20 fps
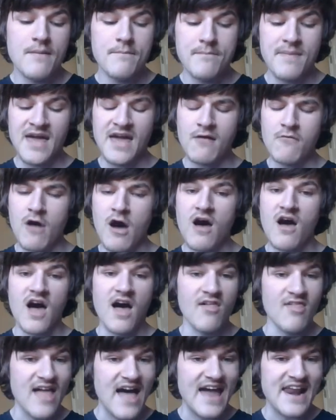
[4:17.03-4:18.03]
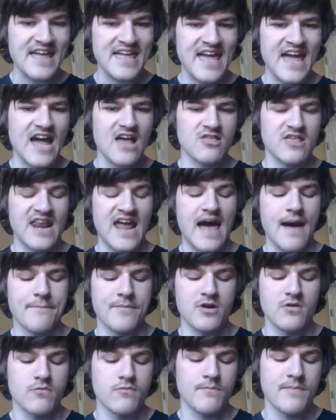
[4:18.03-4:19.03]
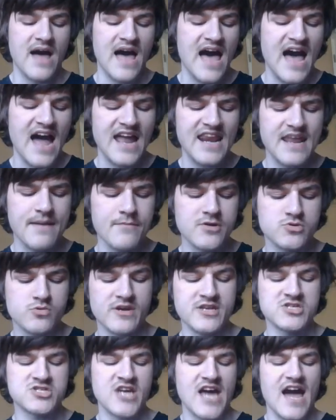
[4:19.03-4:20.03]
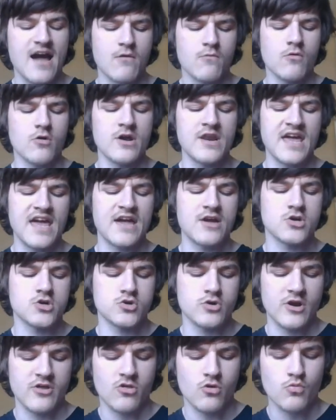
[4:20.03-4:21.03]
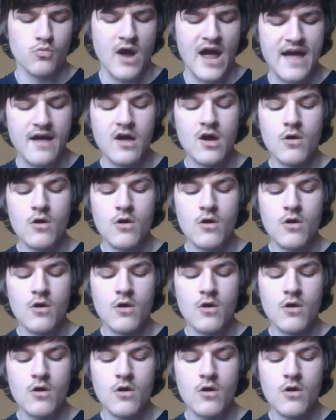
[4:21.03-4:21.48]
Meanwhile, a lot of chaos happened behind them between Jack Wood and Chris Wright,